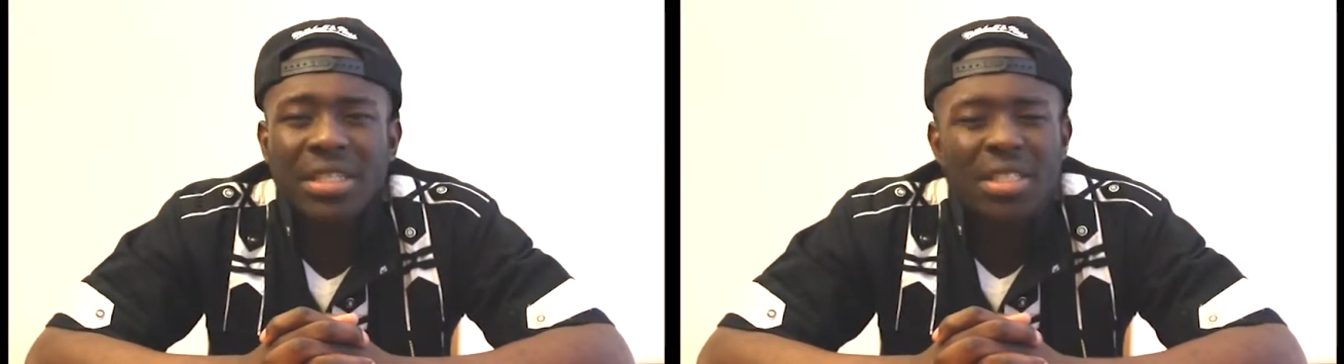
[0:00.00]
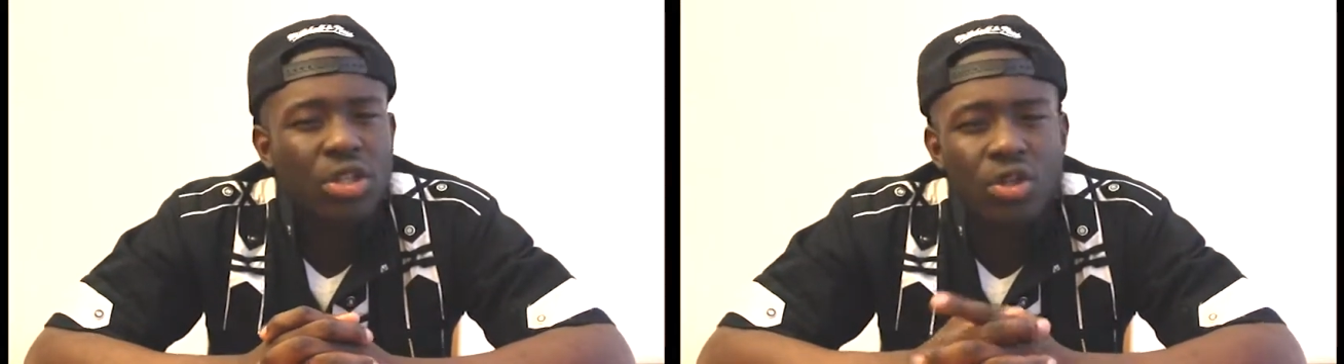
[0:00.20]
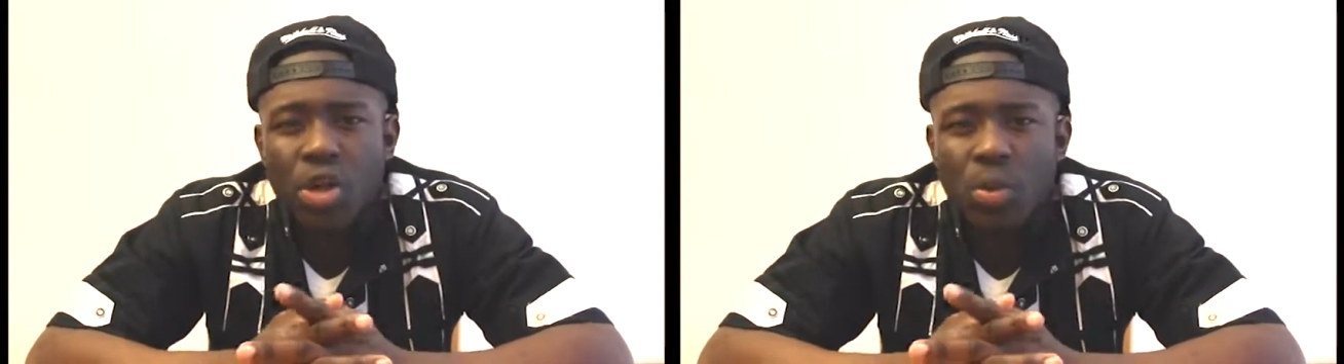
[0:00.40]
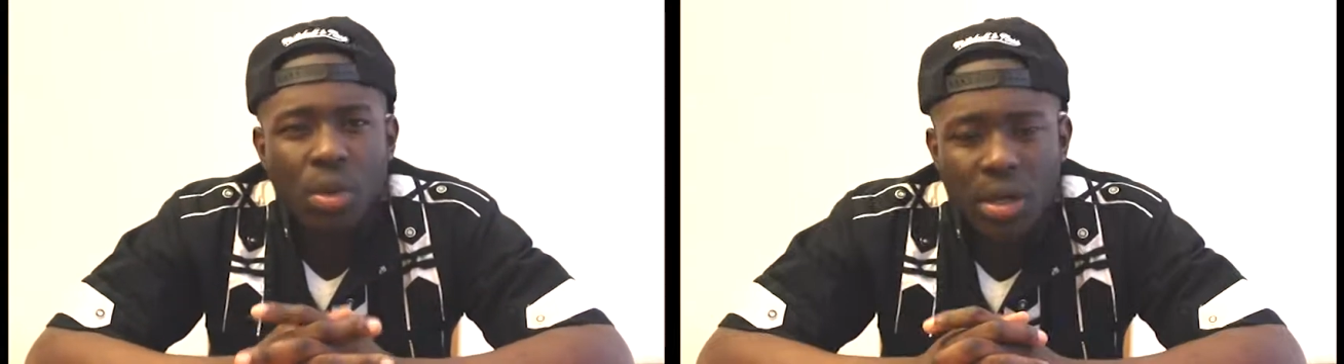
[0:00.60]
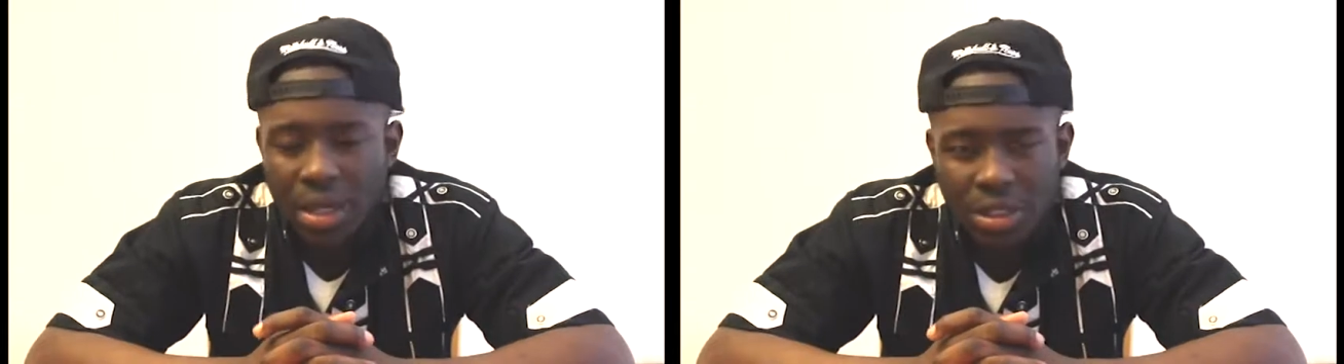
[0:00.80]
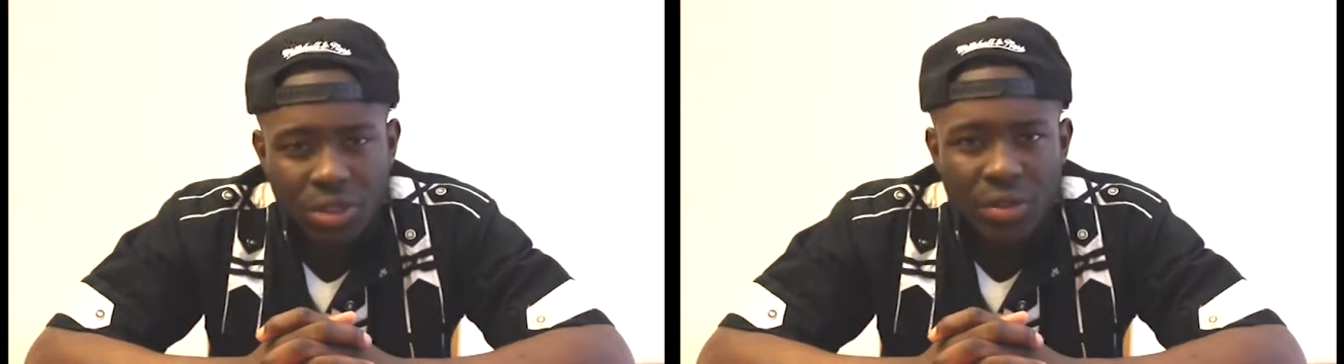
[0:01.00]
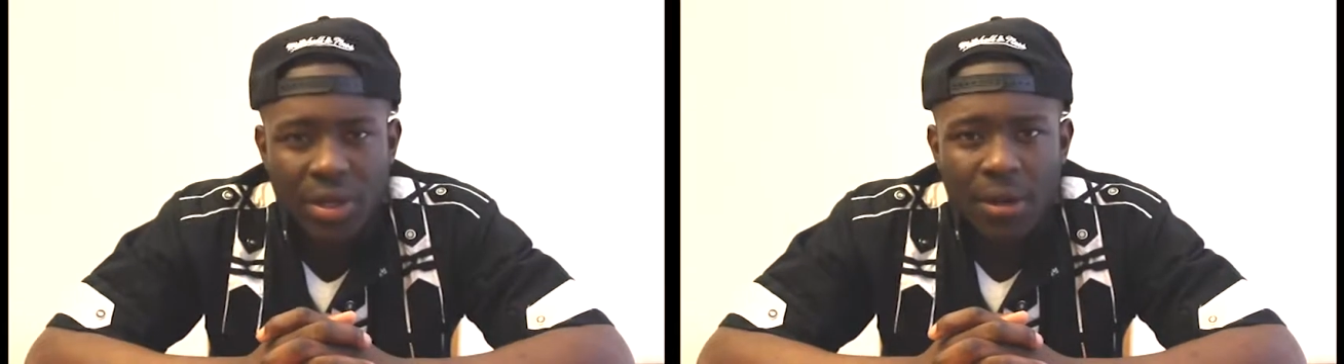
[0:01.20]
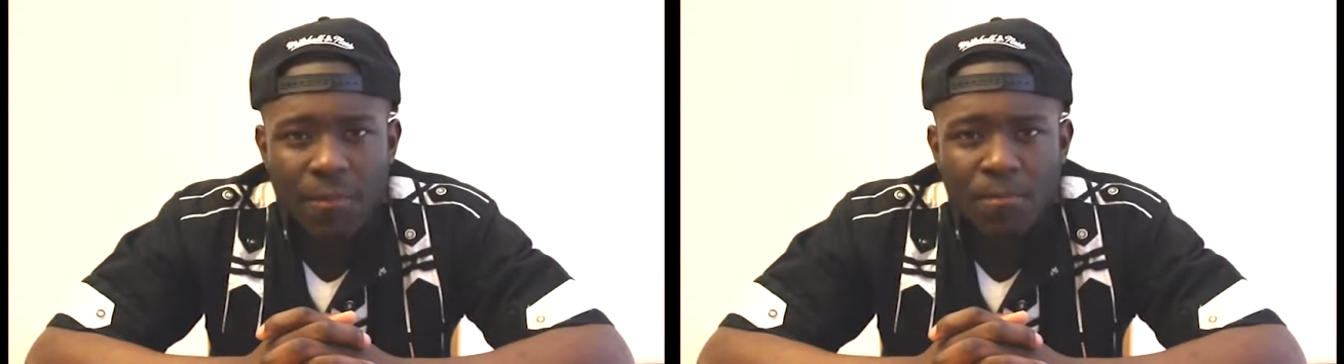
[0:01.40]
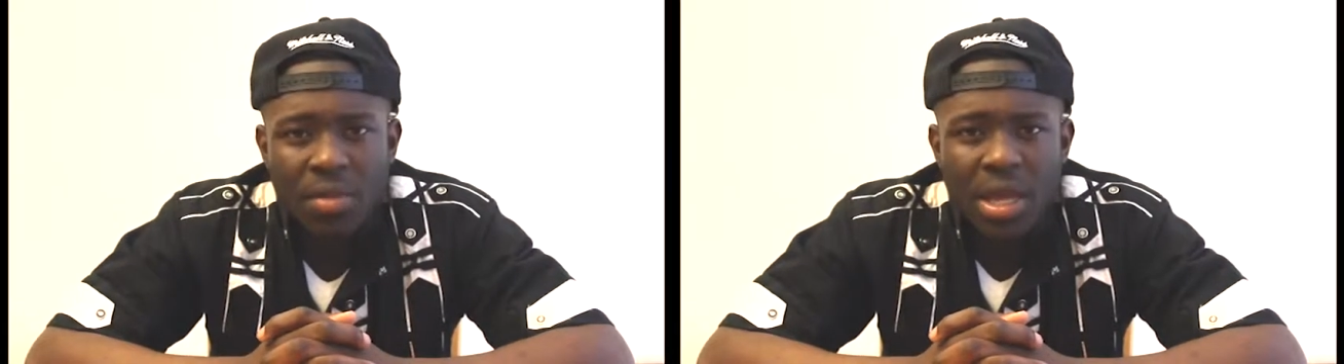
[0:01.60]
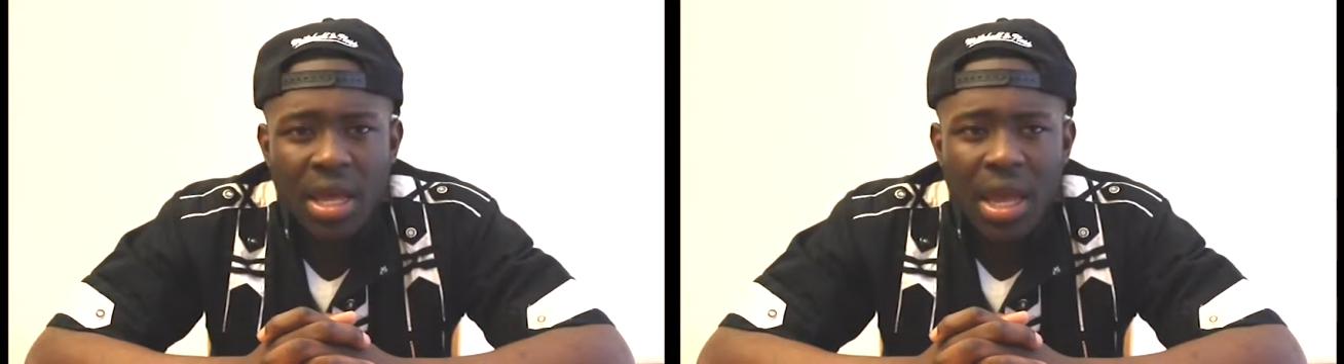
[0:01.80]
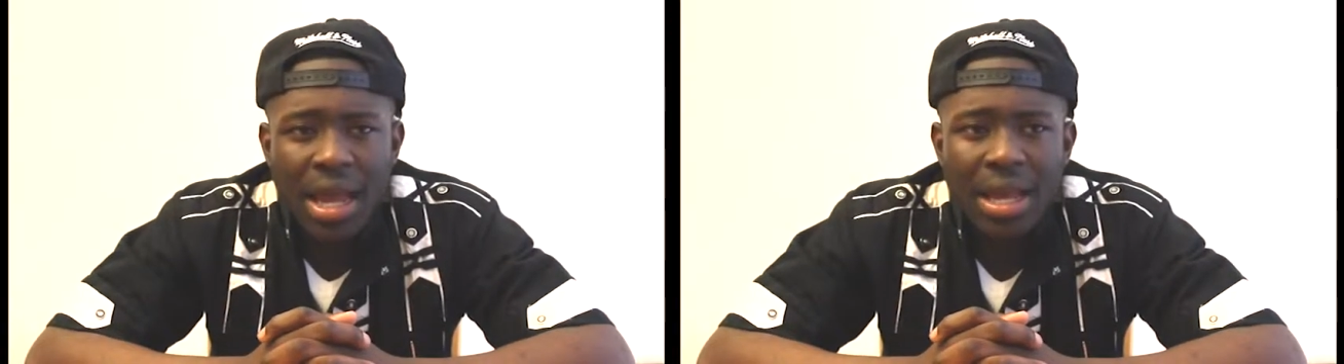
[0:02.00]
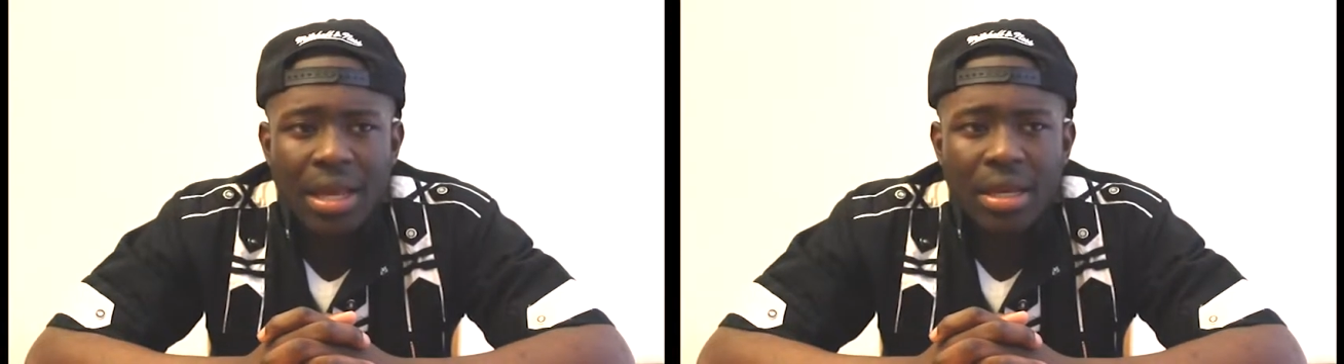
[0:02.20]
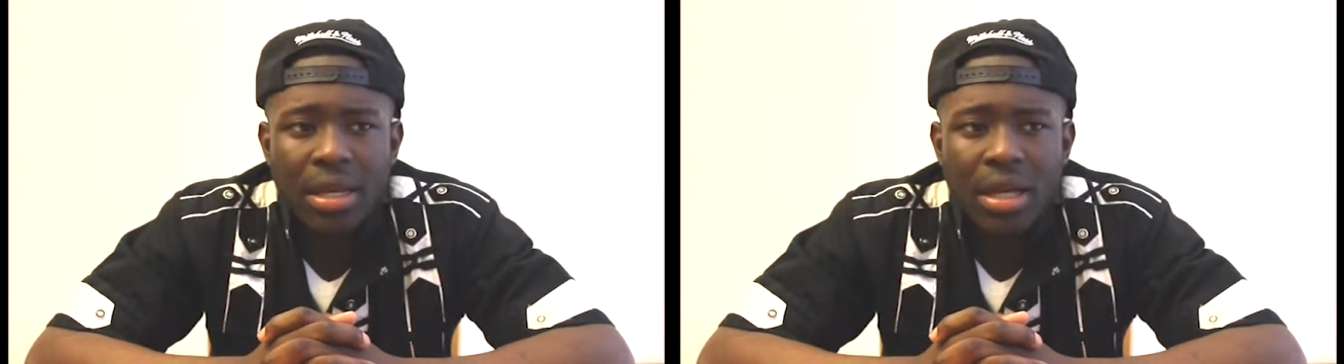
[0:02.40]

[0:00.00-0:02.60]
just a third world country. And